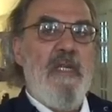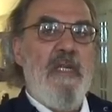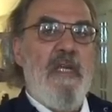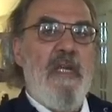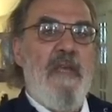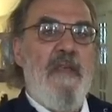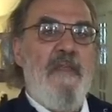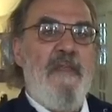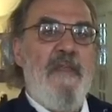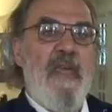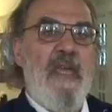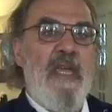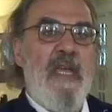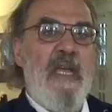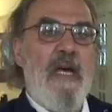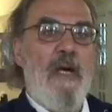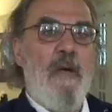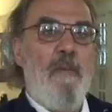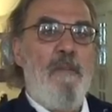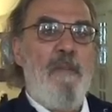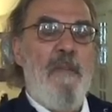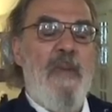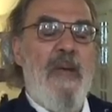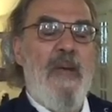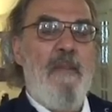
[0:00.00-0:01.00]
and they
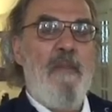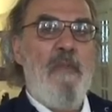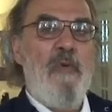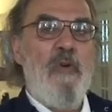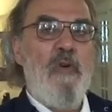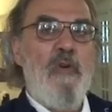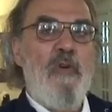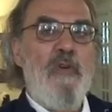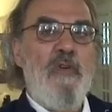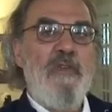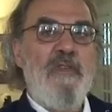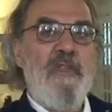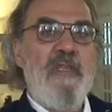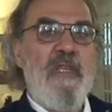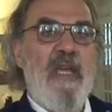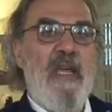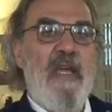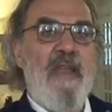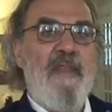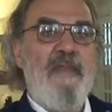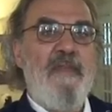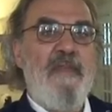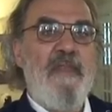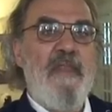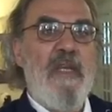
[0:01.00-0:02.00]
help members
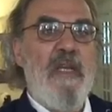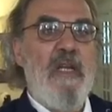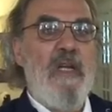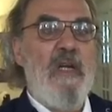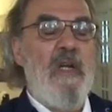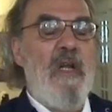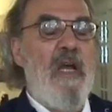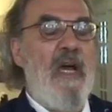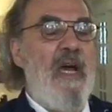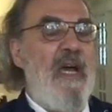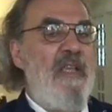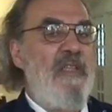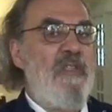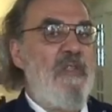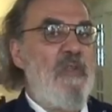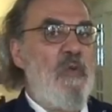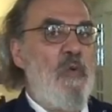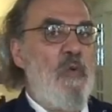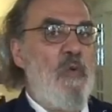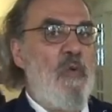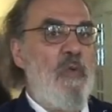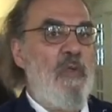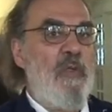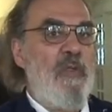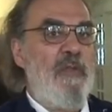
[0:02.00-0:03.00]
get their high
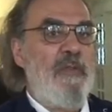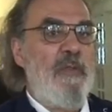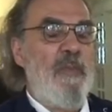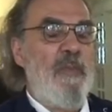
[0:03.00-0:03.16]
school